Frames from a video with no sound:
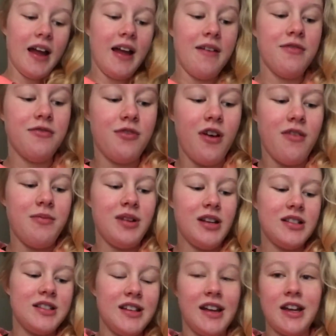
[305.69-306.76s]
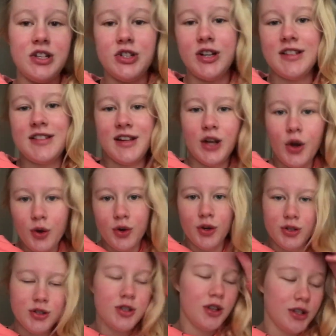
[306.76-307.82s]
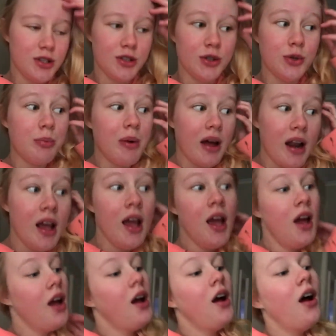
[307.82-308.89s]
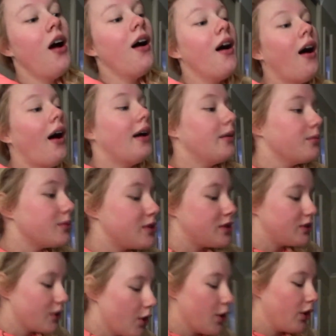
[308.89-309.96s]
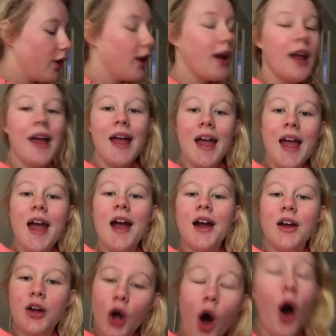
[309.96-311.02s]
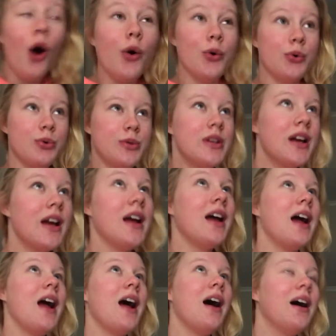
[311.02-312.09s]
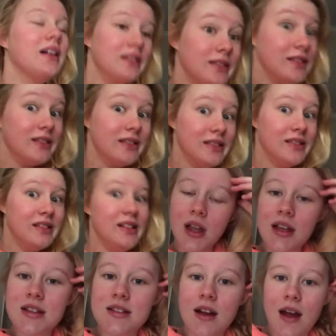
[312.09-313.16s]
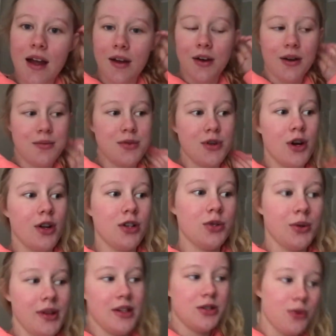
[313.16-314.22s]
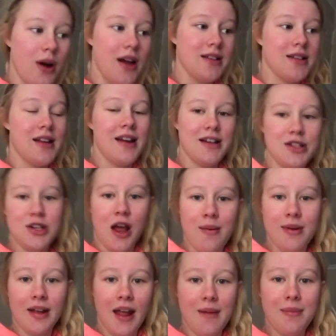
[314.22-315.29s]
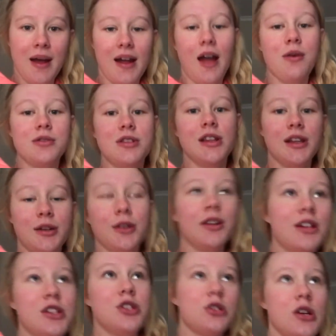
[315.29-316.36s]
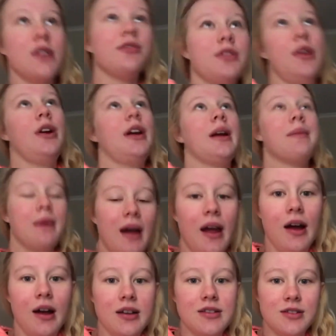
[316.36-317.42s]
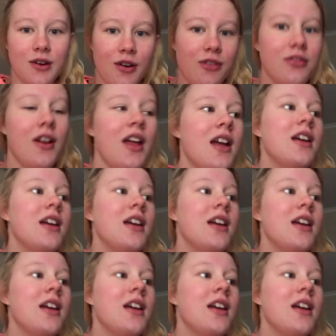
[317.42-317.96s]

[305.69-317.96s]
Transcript: I have 5 minutes to get dressed and go across to the school, but I am so cold. Last night I got up to go to the toilet twice, and each time I came back I was literally shivering my ass off.